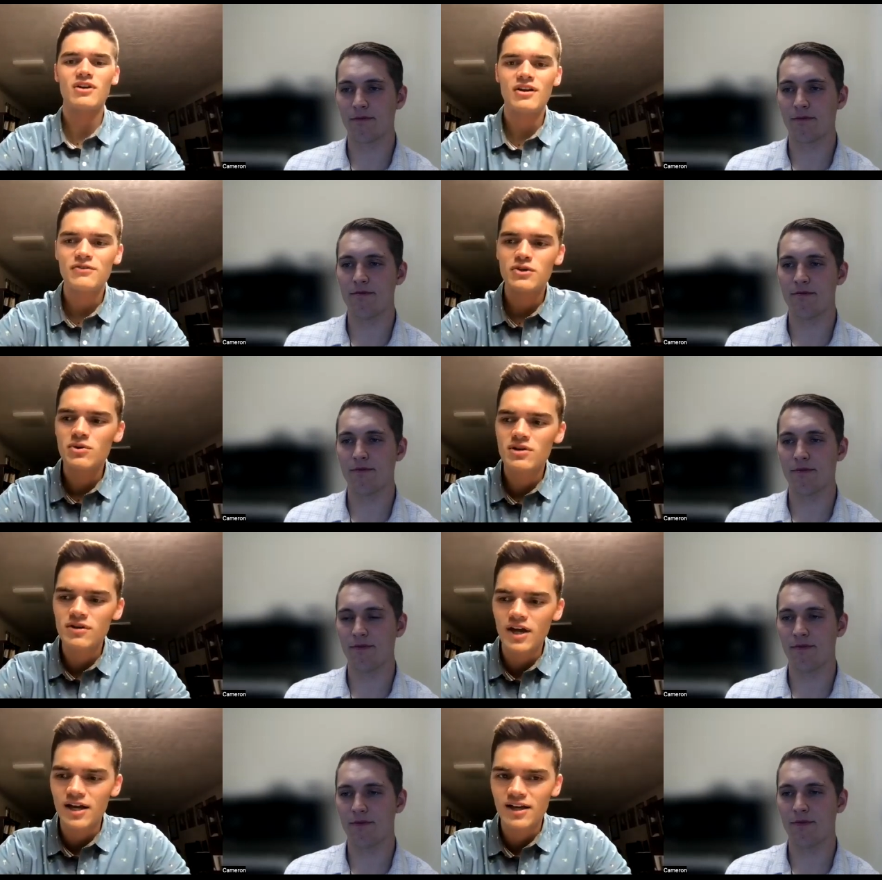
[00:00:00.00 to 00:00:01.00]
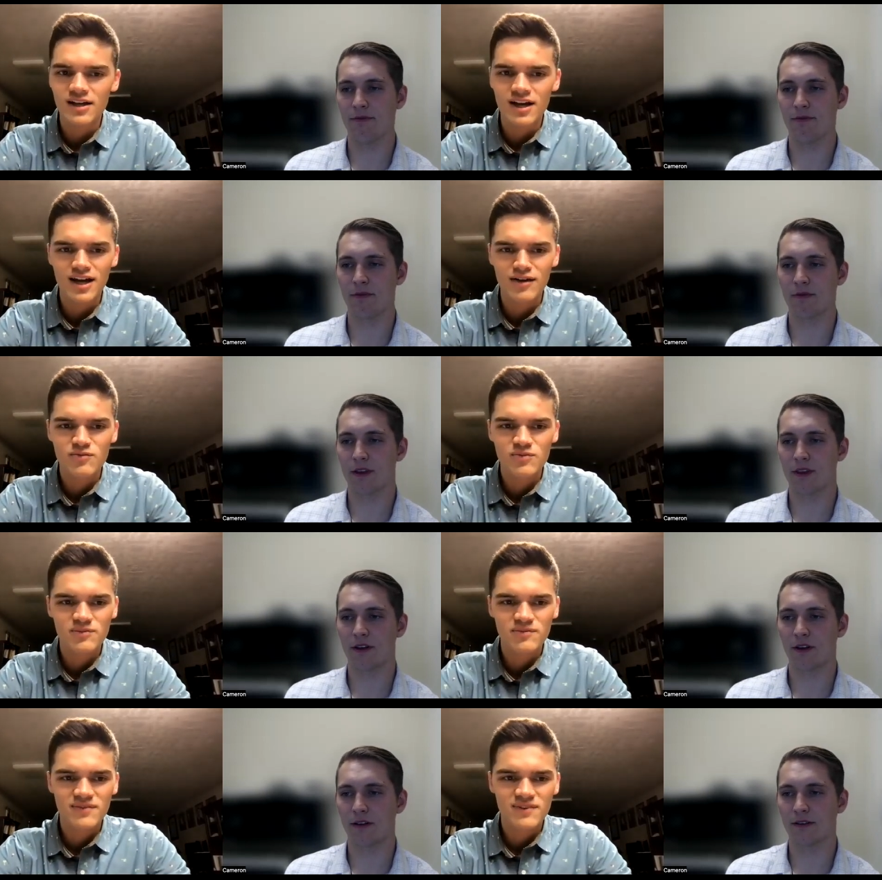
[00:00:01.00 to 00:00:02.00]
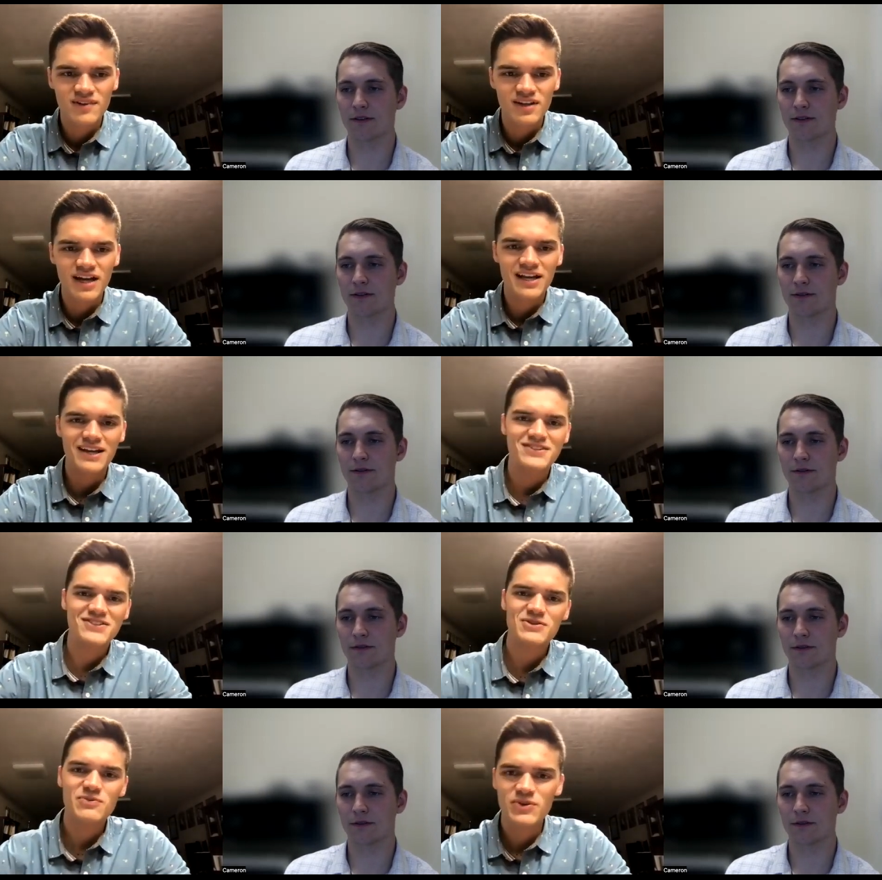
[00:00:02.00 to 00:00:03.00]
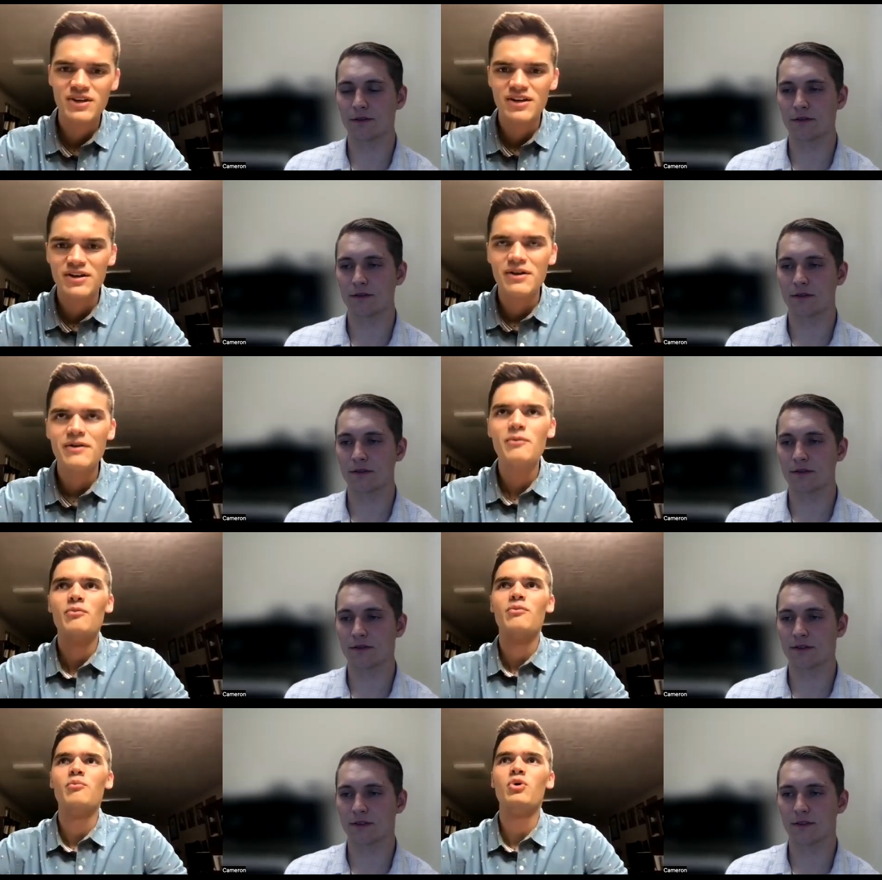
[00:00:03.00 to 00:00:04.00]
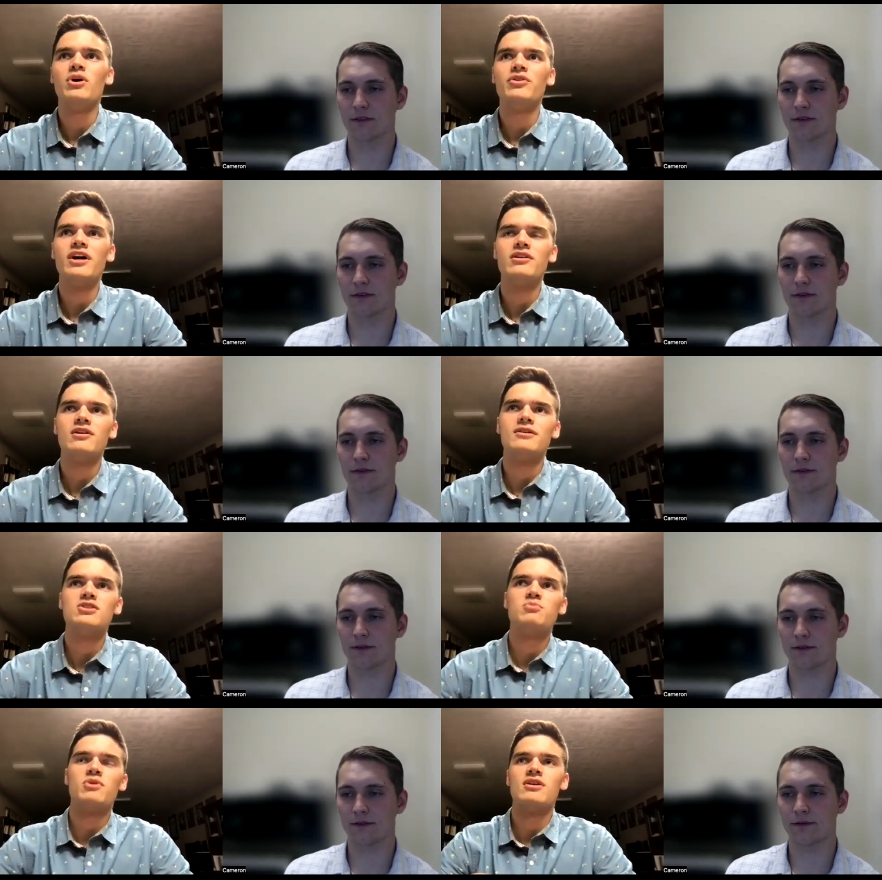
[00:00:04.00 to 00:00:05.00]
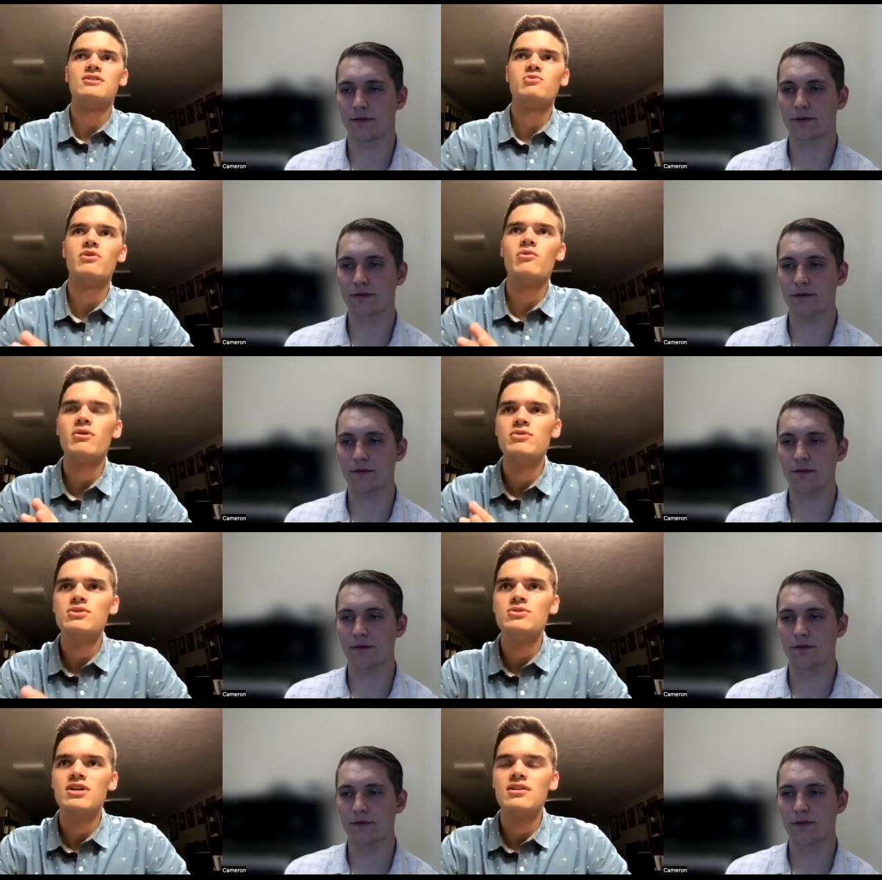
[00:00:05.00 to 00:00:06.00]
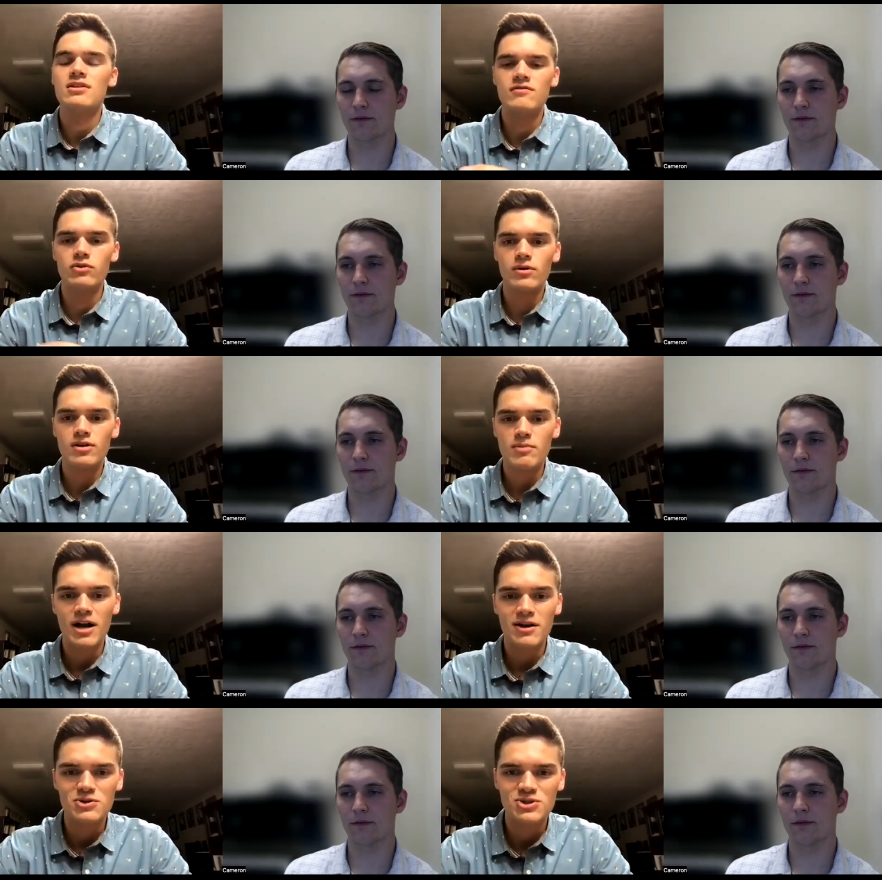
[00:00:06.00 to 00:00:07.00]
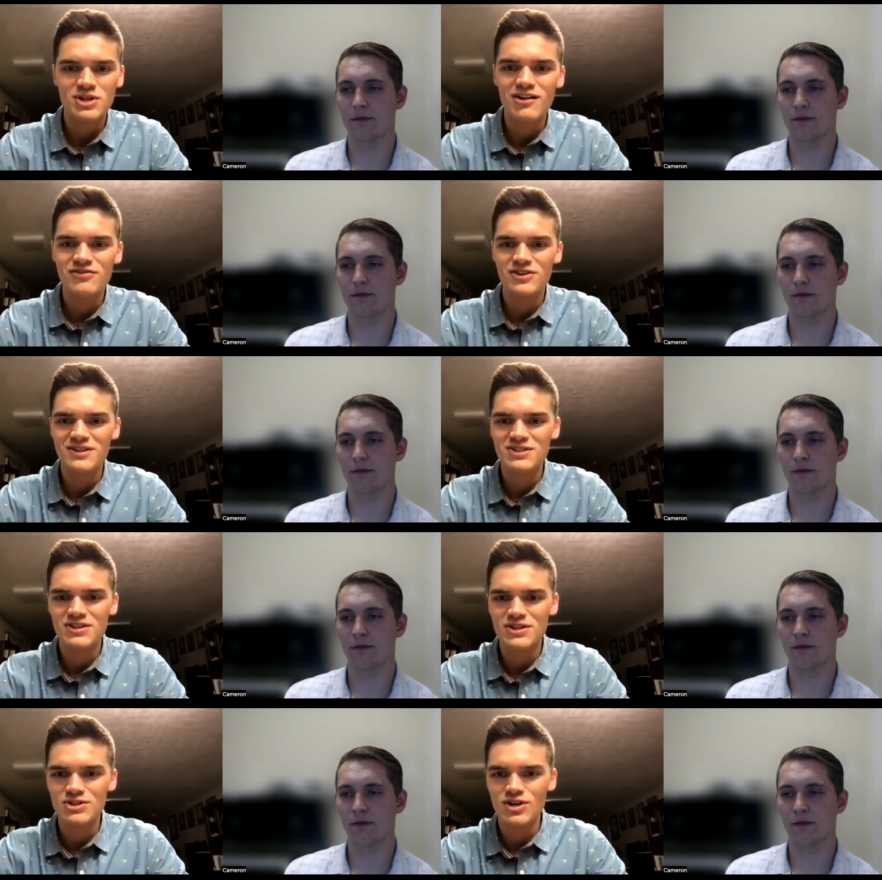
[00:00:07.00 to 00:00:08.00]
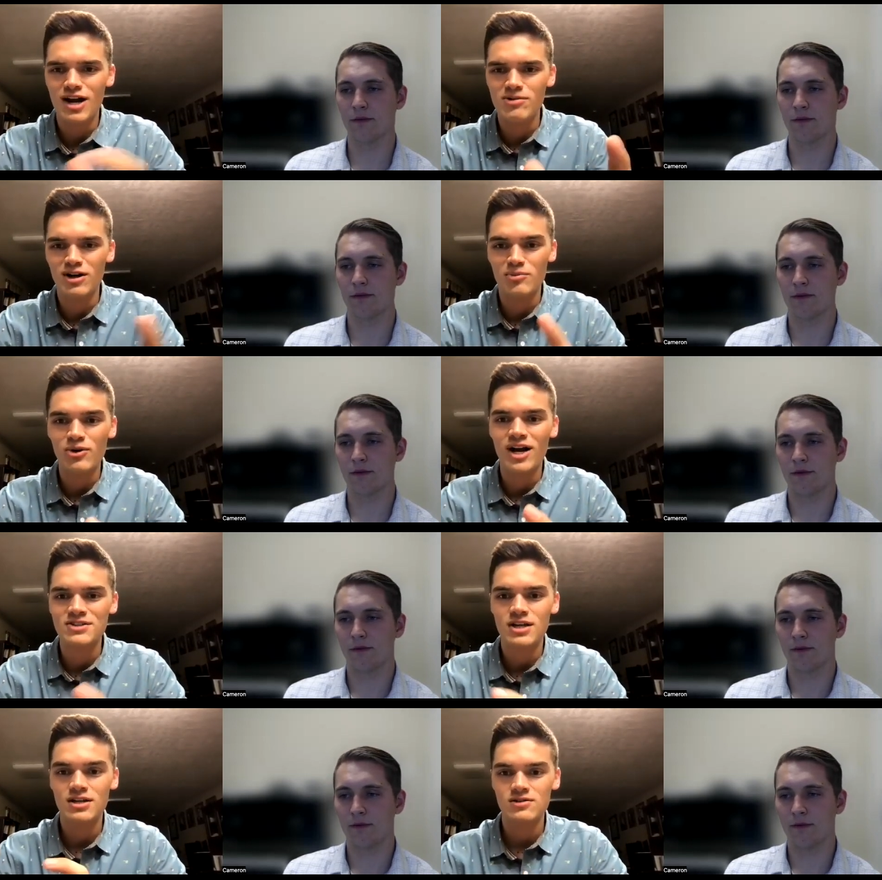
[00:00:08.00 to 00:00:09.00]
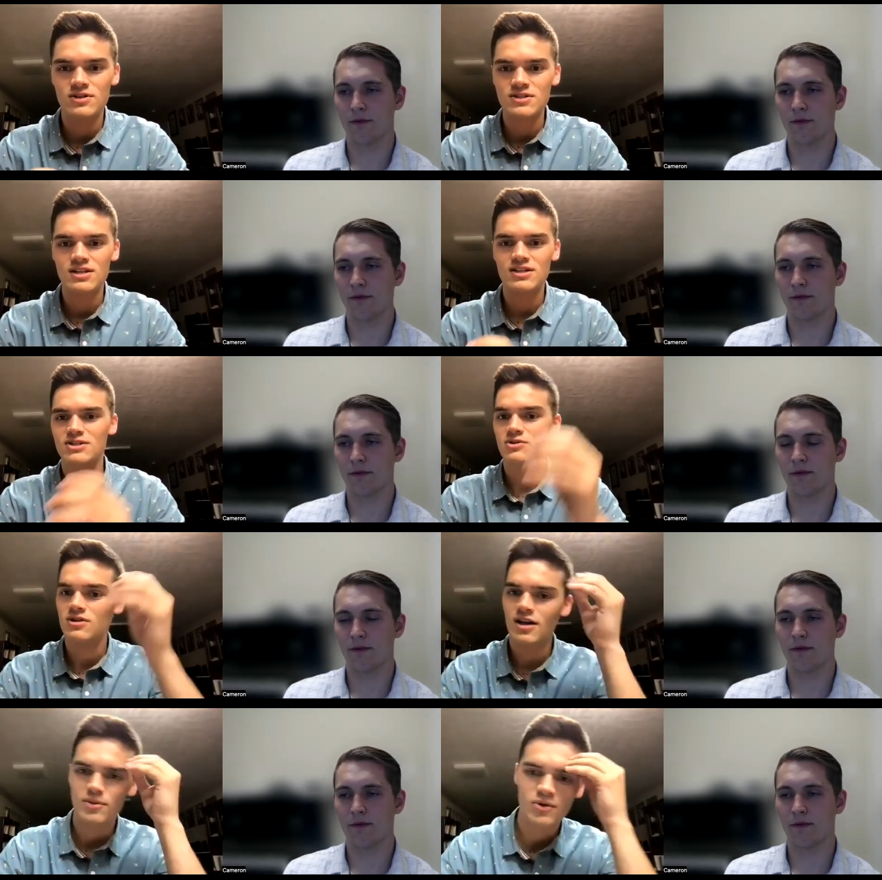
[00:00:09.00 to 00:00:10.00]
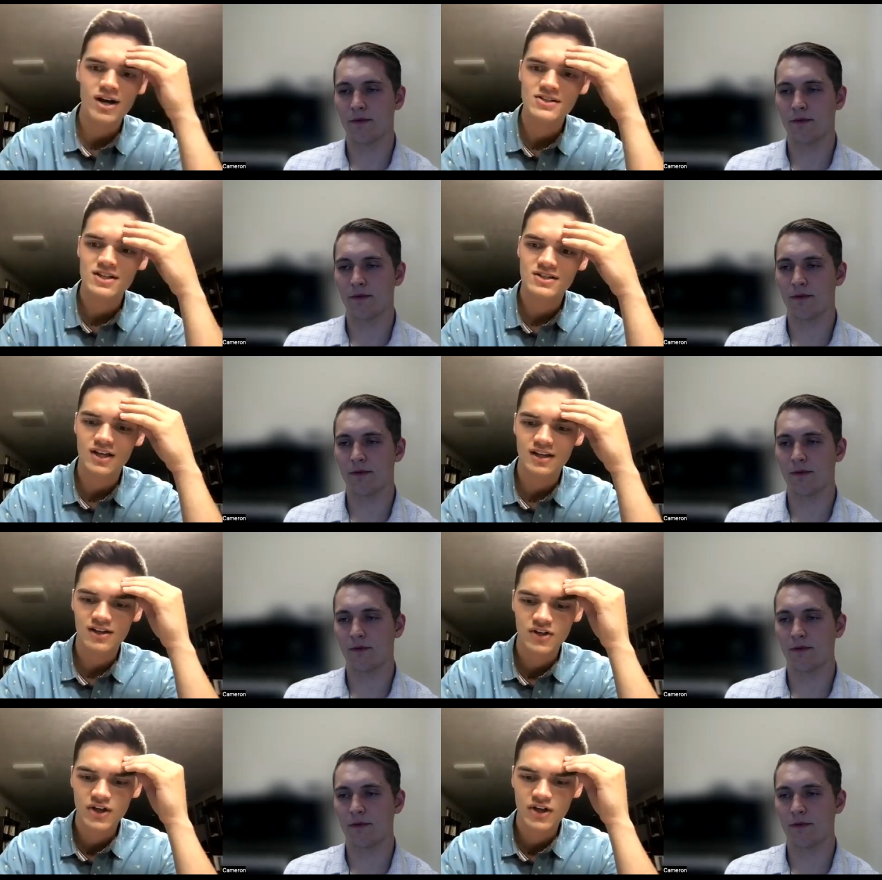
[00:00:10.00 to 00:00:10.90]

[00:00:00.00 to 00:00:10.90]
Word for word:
Speaker 1: if you were to like, uh, I guess, boil down your experience, what what would you say that you've learned about yourself in this in this job hunt process or in this industry hunt process? Like,